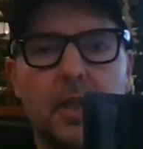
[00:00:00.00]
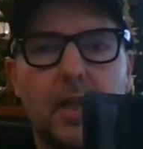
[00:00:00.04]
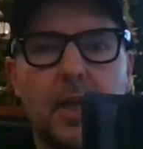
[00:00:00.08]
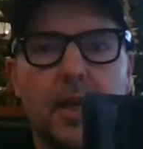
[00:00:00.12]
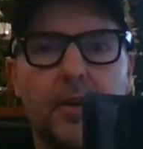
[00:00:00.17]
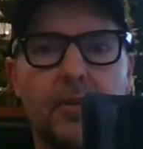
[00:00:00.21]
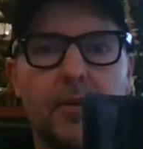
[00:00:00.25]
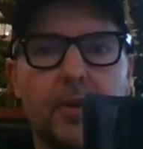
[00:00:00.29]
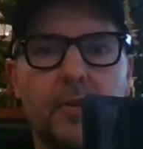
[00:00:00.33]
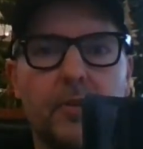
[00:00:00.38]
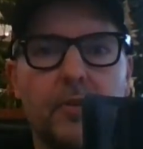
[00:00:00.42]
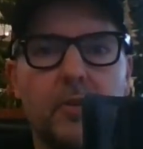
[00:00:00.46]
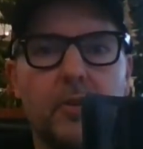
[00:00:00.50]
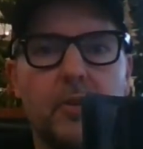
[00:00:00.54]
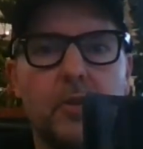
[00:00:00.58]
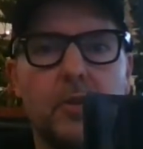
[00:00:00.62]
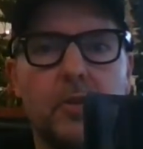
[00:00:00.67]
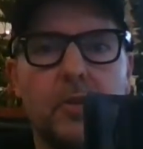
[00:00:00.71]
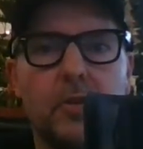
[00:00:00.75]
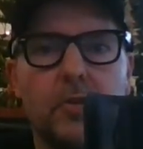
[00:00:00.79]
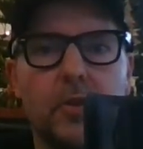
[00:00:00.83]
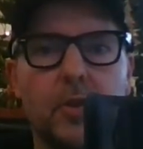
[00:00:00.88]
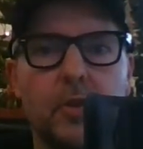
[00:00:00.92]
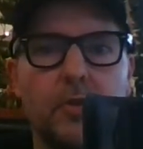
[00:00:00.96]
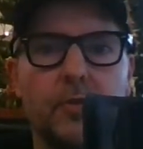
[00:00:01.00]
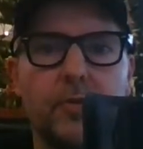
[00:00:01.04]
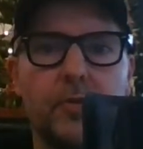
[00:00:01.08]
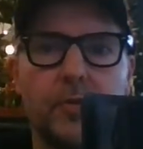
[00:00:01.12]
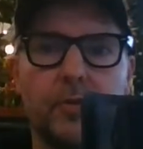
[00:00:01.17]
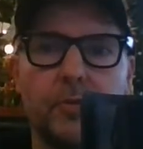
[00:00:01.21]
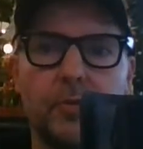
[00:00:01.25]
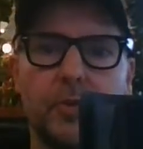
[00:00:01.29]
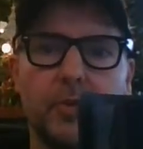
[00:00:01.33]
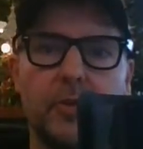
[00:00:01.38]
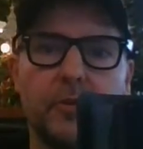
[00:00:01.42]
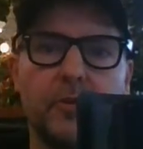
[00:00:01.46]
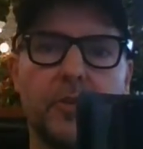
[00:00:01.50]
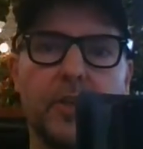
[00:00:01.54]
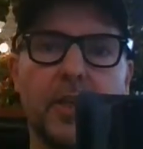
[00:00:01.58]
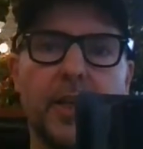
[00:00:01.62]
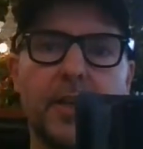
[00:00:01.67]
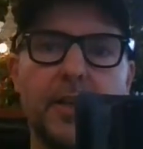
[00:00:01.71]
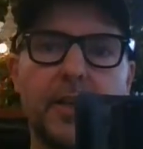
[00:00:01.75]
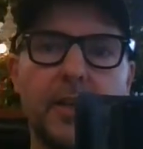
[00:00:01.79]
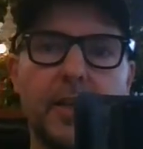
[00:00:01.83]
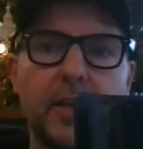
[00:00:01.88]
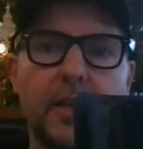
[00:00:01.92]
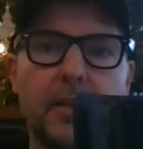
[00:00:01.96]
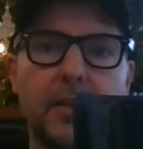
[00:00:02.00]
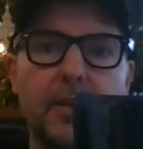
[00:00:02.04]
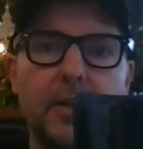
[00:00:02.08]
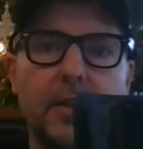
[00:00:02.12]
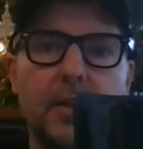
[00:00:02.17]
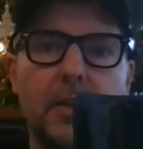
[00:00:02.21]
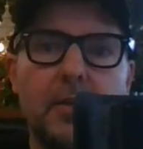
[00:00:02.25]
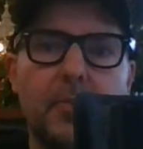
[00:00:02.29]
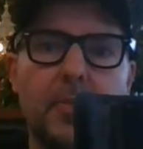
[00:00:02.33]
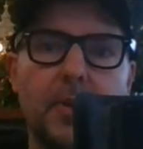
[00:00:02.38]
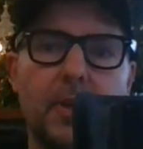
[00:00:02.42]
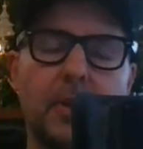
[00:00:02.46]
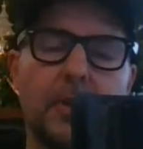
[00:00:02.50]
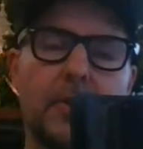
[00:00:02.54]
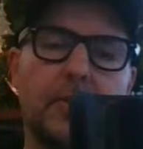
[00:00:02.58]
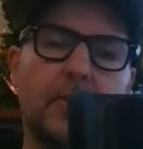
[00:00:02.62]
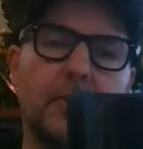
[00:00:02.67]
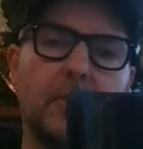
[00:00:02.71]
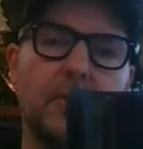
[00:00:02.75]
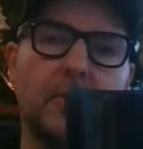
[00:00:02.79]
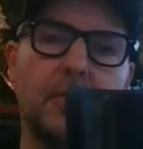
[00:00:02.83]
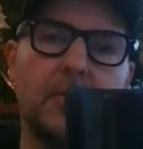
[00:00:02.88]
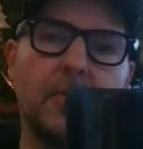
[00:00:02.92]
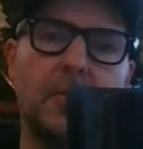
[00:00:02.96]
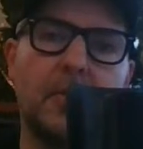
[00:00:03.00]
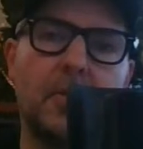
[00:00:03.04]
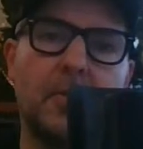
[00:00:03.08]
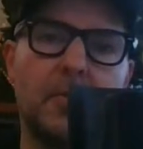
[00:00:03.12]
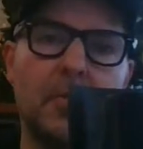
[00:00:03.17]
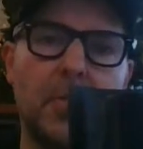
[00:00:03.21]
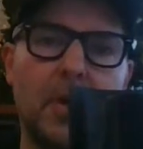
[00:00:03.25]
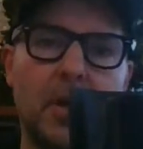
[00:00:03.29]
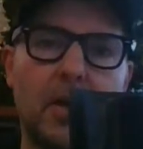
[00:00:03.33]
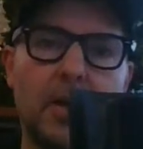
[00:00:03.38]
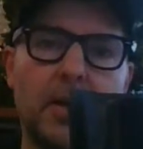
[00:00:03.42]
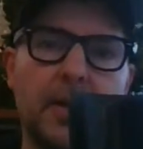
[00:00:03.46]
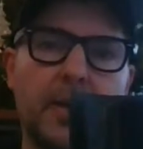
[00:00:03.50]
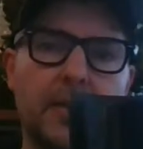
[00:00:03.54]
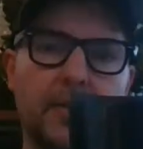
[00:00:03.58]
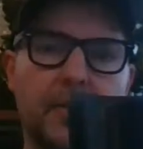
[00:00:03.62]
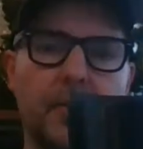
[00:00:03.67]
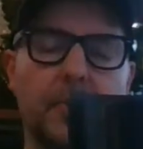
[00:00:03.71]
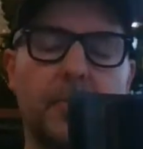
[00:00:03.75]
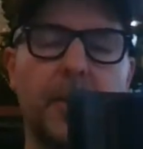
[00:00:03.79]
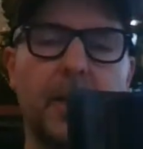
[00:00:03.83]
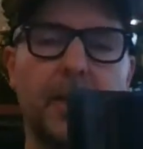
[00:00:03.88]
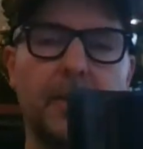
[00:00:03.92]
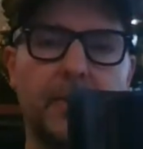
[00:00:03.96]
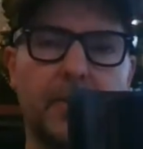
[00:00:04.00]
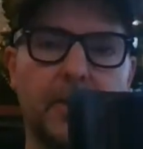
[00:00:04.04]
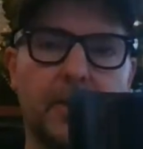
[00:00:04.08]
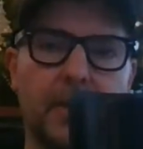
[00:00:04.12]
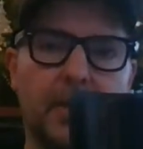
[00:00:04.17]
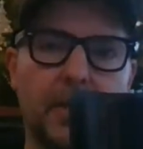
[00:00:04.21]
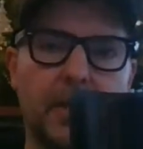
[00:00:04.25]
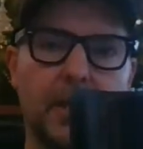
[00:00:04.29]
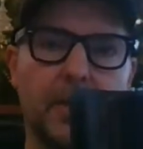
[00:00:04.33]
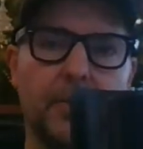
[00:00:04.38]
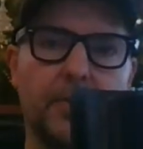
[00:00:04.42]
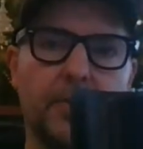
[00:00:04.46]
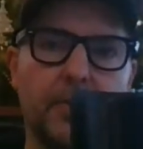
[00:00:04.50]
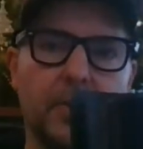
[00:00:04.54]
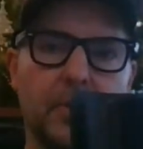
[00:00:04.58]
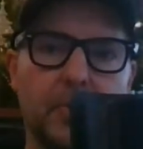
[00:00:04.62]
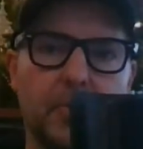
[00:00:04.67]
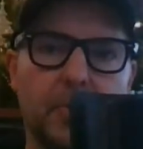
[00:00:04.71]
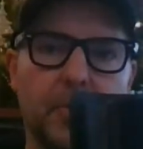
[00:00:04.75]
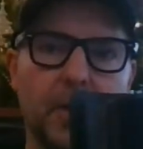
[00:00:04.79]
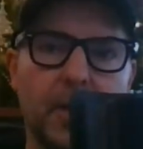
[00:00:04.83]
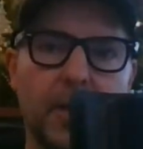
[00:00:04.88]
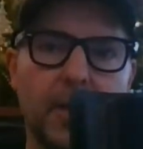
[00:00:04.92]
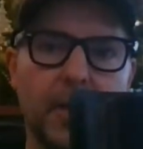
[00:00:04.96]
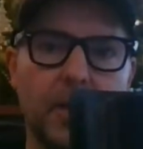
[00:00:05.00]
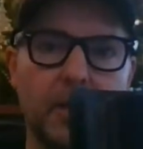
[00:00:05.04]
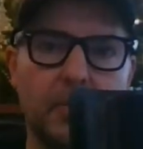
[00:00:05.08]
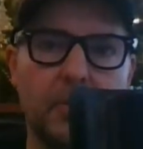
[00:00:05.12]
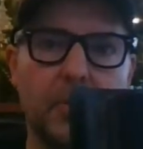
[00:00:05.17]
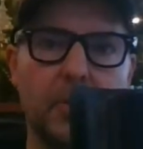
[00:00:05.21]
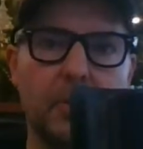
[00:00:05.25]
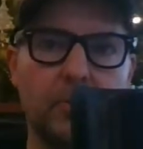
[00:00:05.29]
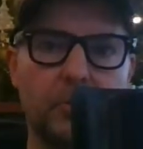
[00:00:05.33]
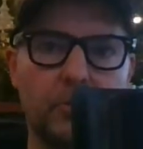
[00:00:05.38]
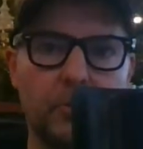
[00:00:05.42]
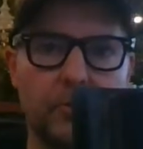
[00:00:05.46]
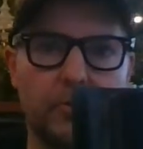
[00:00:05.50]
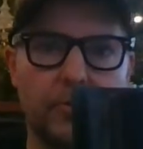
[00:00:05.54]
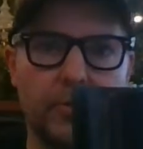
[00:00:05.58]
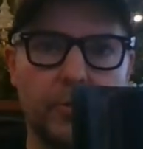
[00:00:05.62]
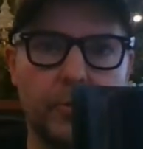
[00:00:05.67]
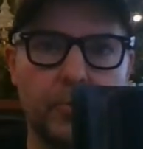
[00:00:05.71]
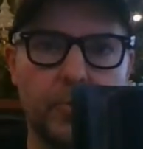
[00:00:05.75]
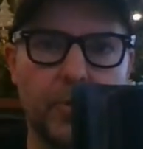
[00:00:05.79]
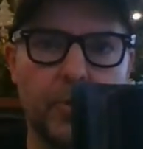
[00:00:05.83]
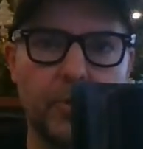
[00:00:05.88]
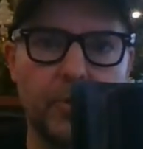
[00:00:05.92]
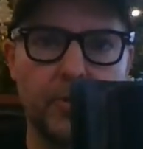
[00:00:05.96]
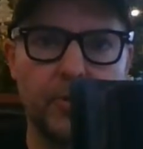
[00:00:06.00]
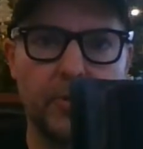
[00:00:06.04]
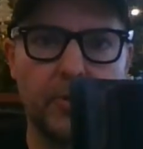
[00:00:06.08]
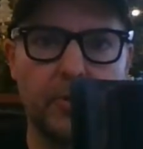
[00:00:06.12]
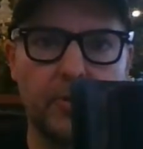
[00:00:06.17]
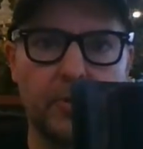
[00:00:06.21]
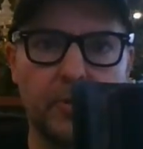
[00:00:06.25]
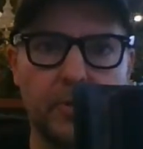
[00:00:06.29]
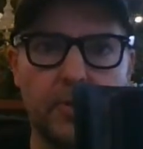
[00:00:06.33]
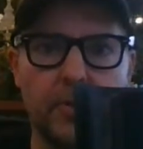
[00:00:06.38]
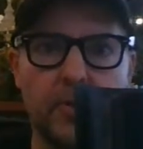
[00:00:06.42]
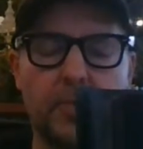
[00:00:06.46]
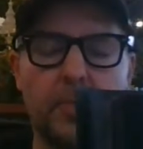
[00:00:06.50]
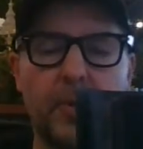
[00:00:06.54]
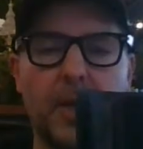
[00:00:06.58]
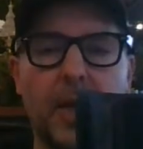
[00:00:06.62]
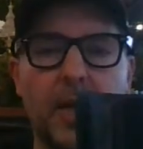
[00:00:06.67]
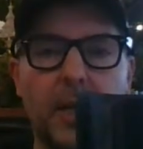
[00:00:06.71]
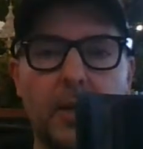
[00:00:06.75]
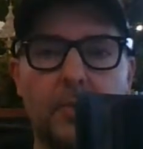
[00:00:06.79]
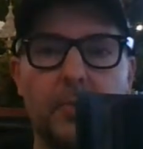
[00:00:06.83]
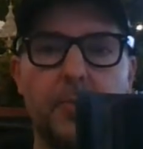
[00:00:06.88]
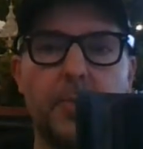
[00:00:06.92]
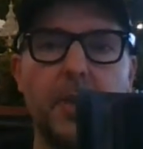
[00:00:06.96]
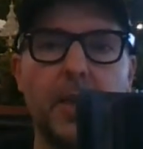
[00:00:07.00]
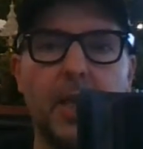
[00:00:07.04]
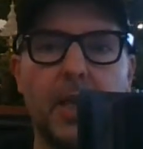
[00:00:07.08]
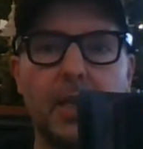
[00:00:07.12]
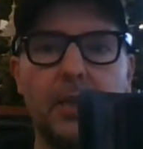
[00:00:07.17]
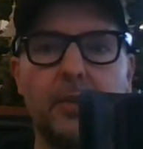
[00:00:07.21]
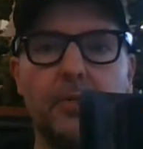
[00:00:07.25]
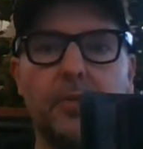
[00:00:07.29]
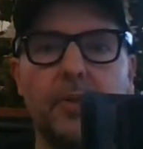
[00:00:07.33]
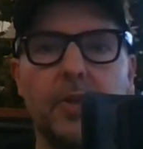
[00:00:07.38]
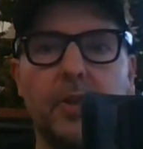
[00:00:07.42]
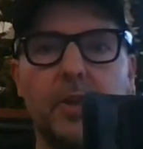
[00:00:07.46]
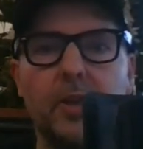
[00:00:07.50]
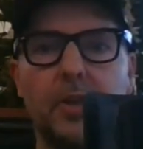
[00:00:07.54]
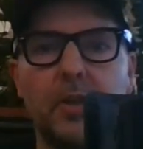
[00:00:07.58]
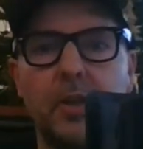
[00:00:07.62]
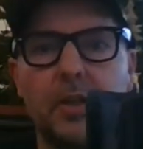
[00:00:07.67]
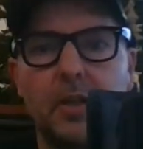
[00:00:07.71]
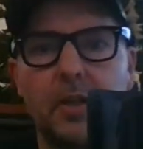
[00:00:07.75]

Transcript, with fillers: how it's useful to understand it because markets are basically governed by emotional responses and there's a pattern of behavior